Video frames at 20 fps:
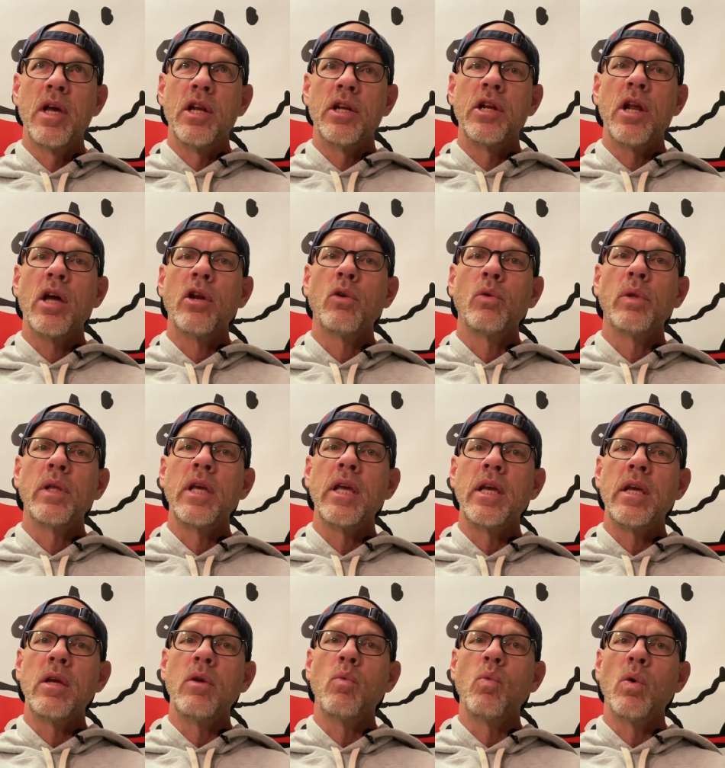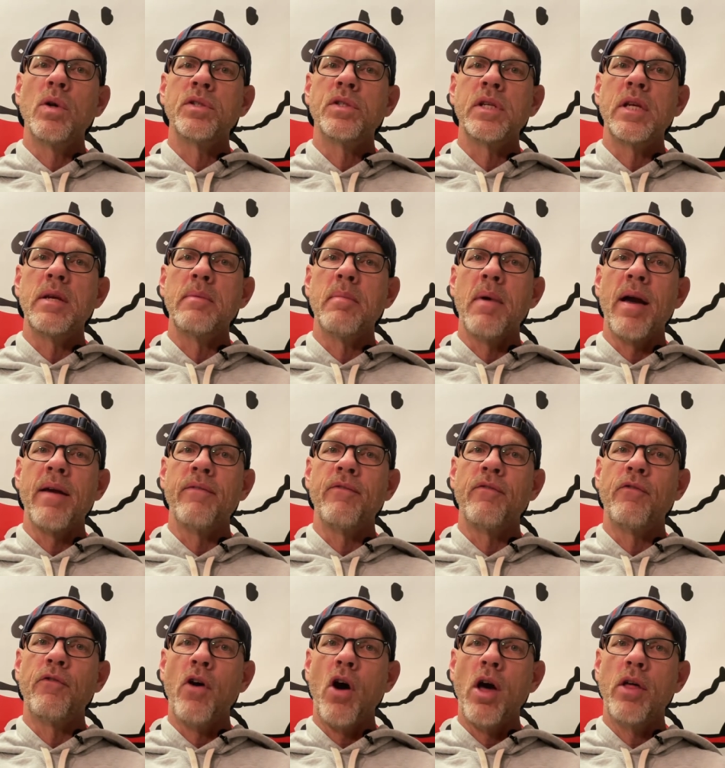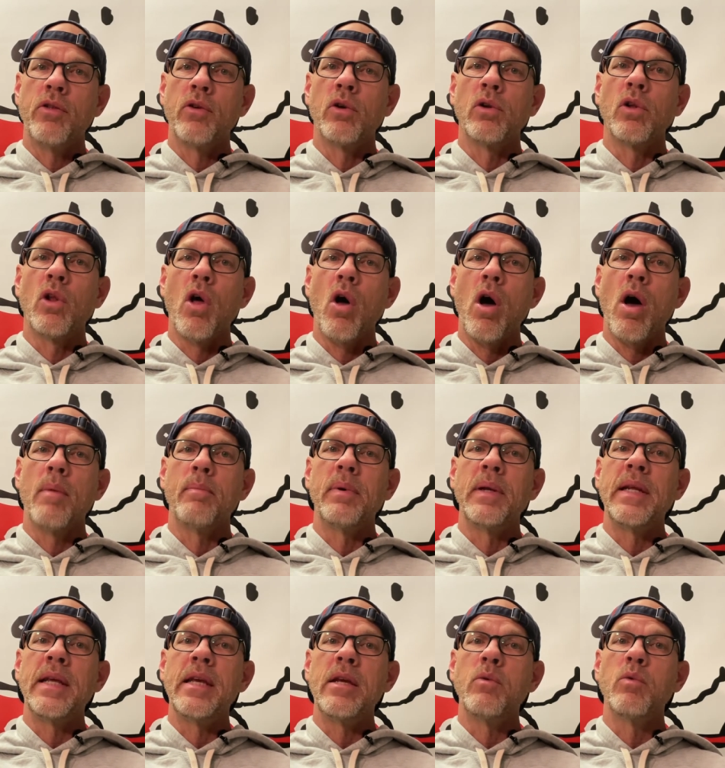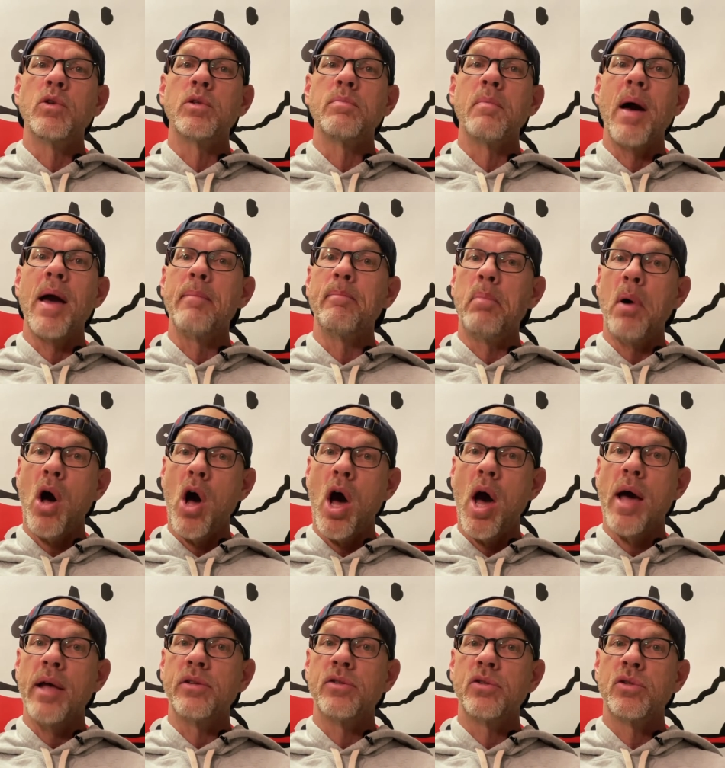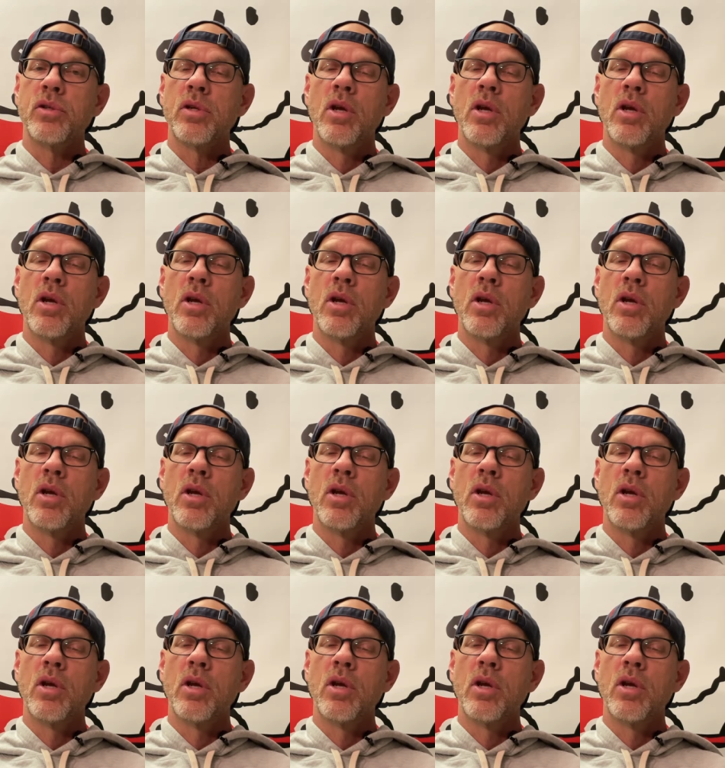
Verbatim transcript: not only he was he my father-in-law, but he was my boss